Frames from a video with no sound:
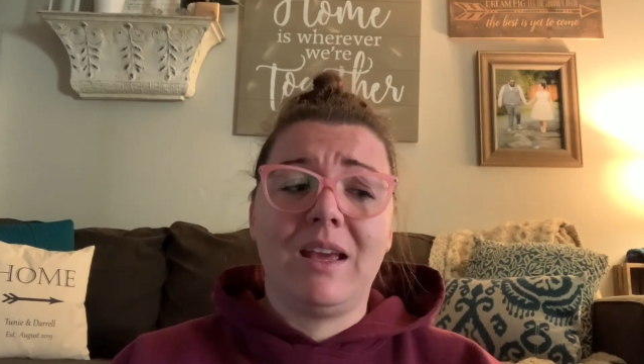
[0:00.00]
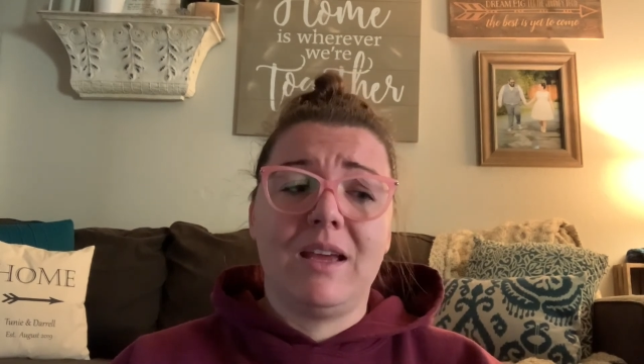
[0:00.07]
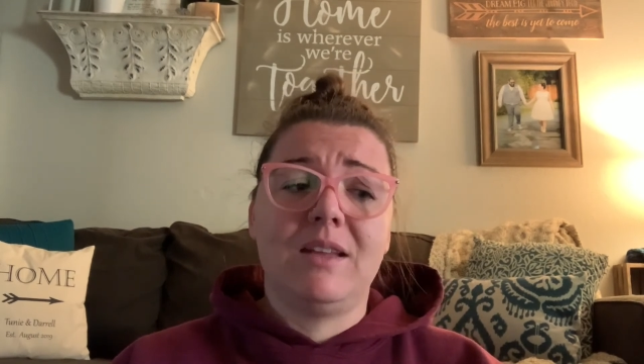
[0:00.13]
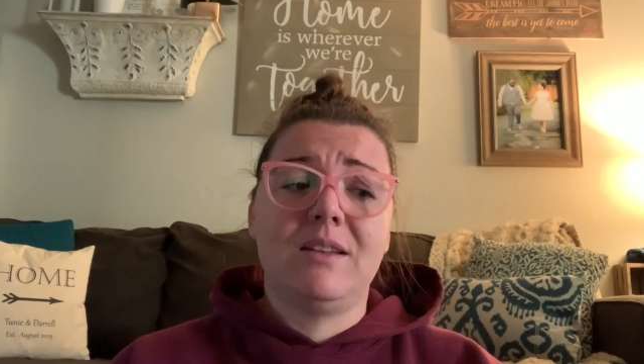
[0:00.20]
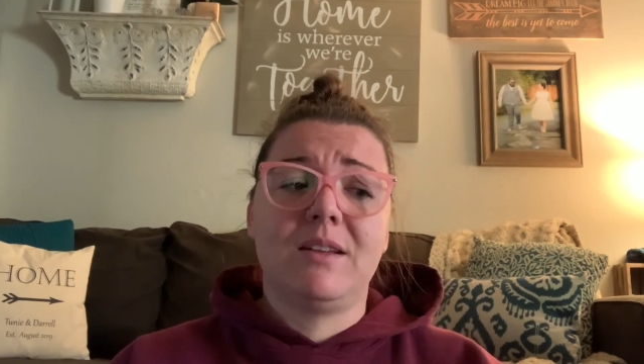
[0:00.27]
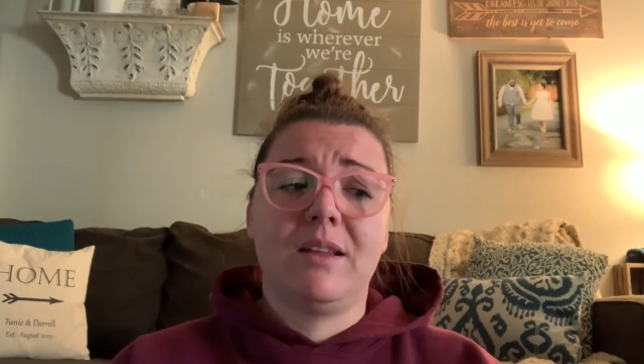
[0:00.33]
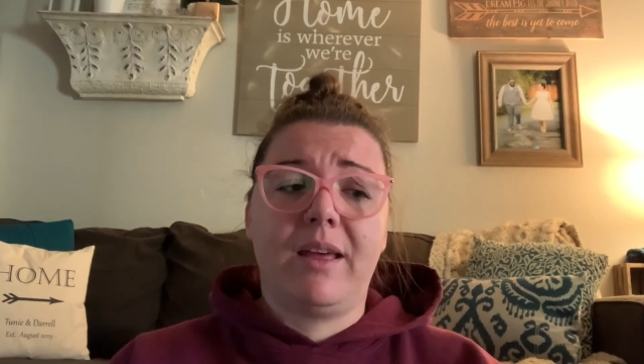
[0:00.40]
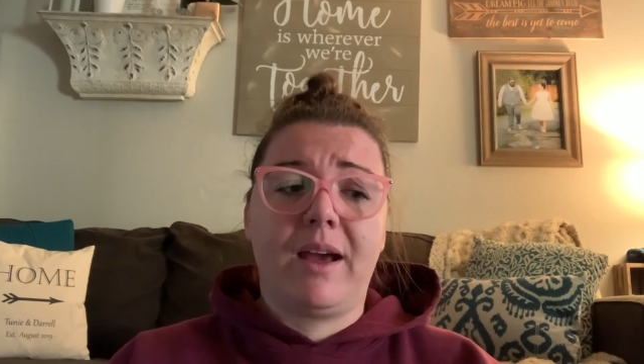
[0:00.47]

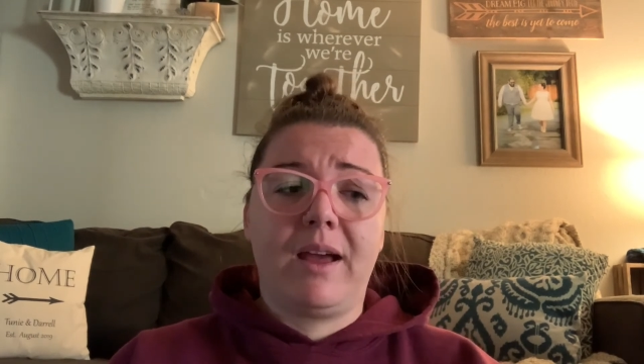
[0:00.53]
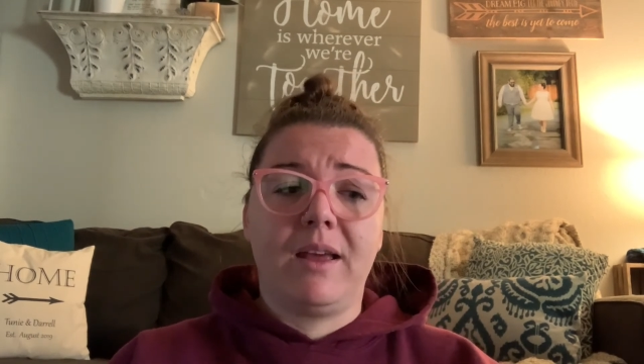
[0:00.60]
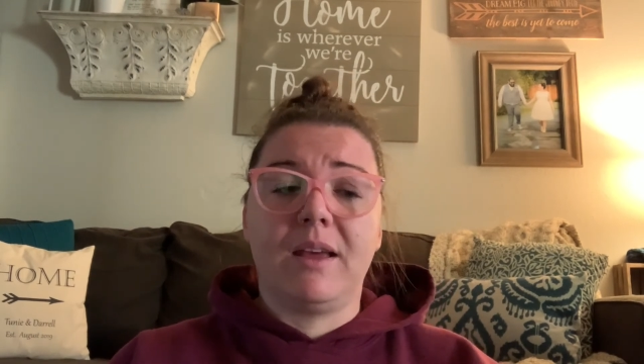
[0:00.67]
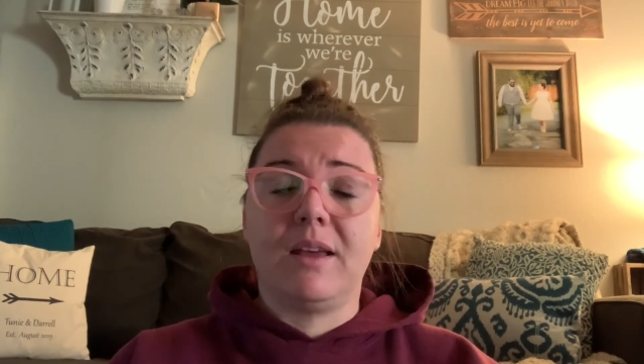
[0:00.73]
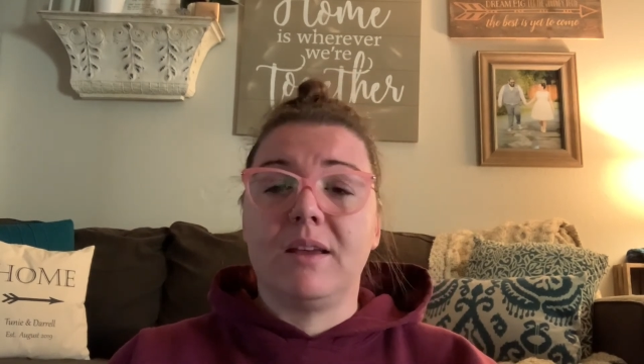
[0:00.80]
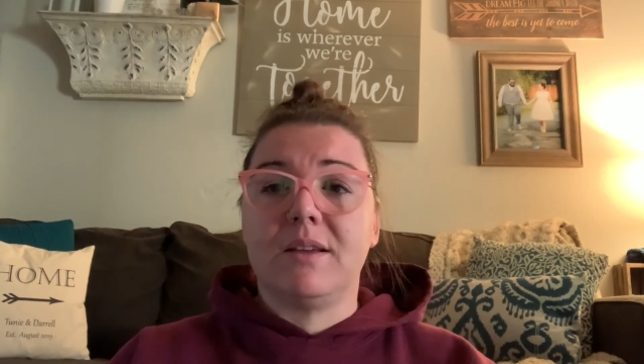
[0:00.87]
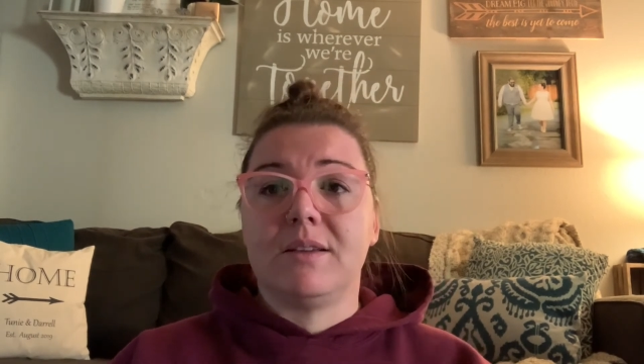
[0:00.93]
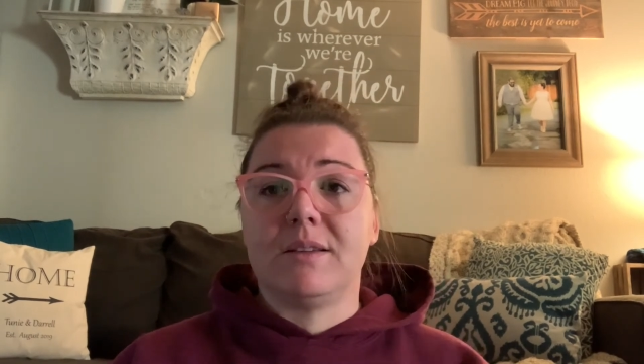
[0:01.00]
into that
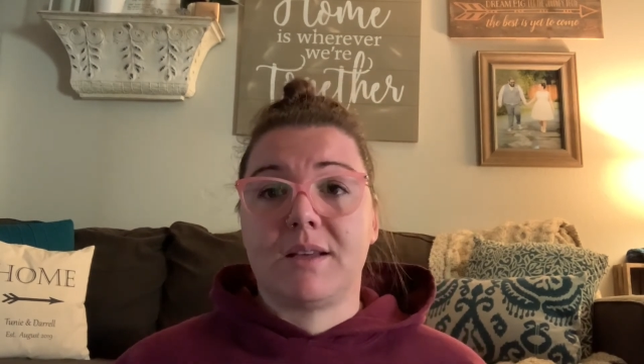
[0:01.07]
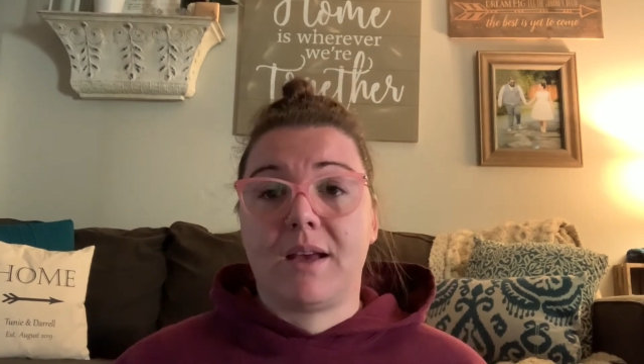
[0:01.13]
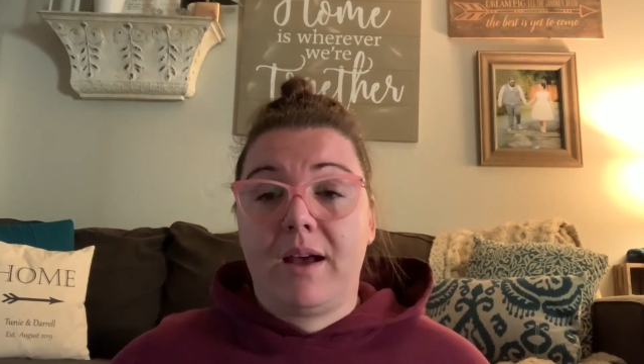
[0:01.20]
is